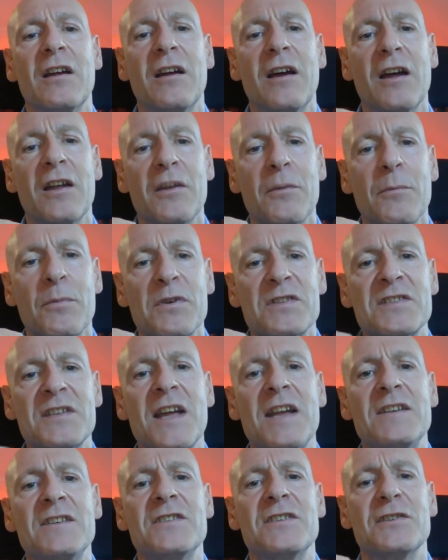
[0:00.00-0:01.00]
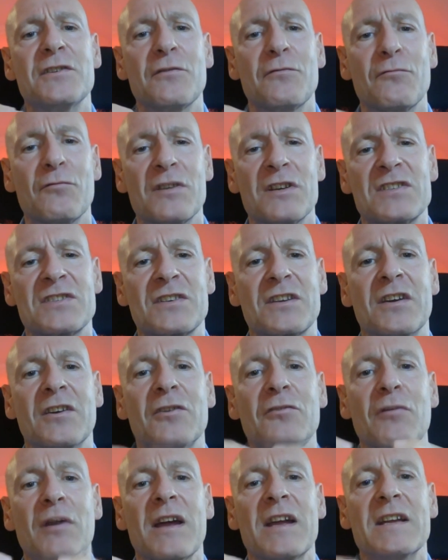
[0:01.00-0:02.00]
and the percentage of risk
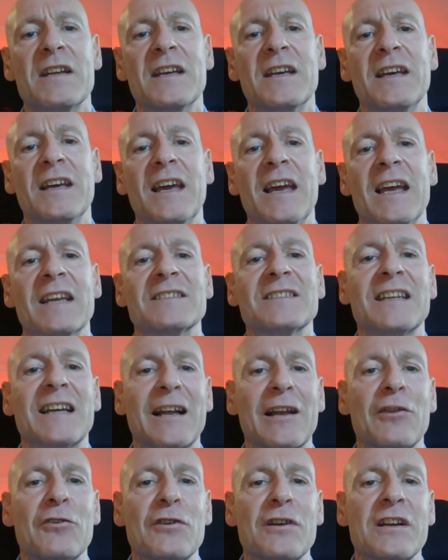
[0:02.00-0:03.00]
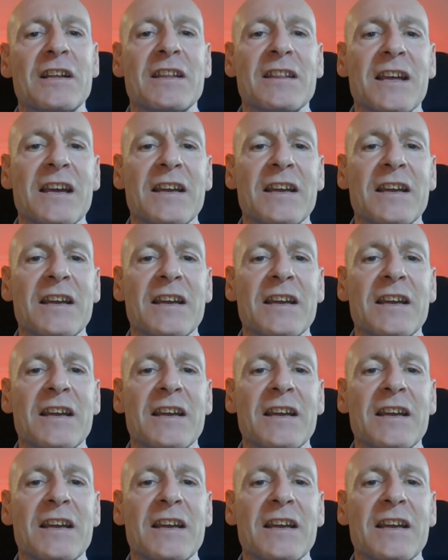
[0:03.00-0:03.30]
grading is included in their